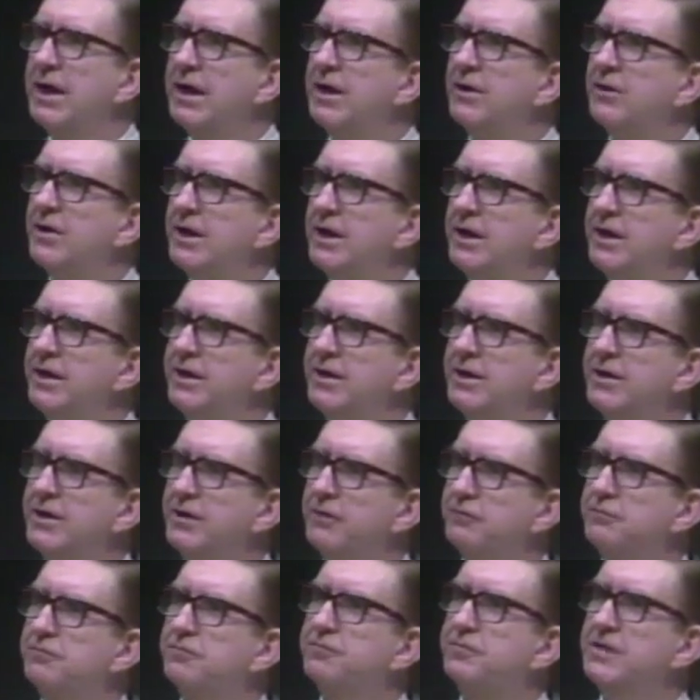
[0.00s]
how I
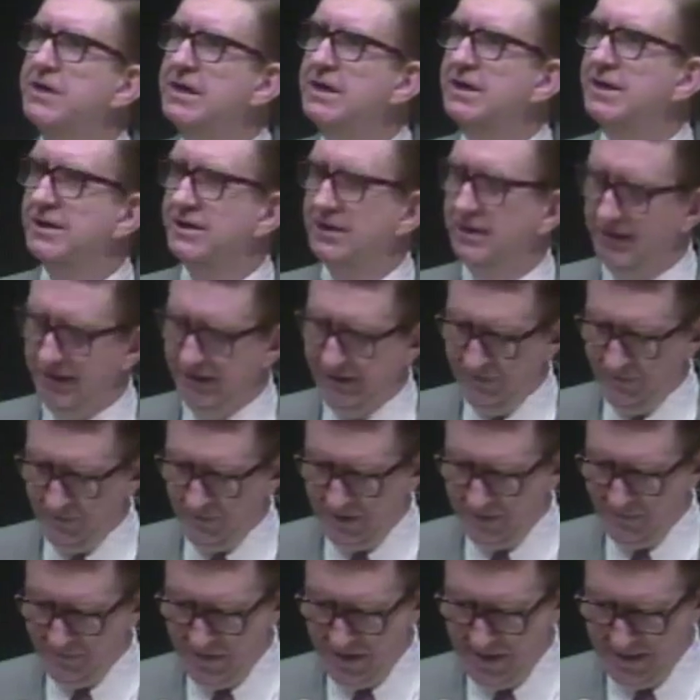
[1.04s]
feel and
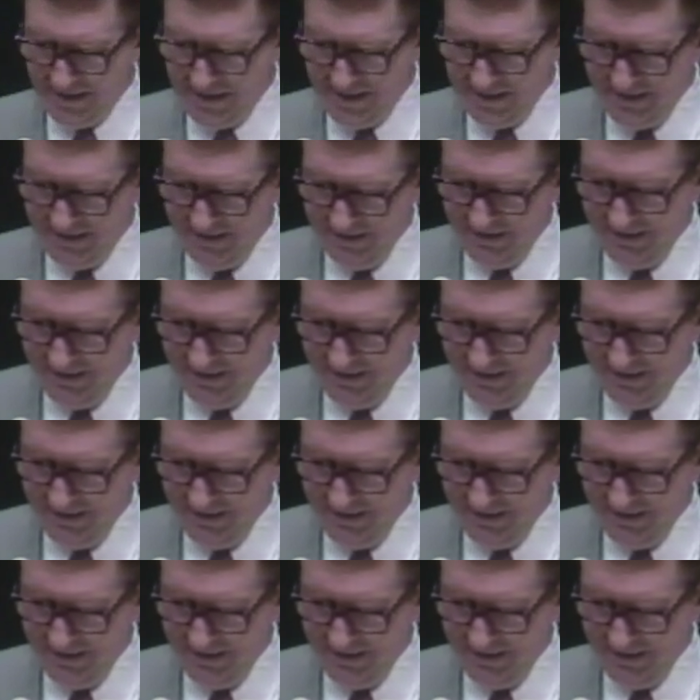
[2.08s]
what my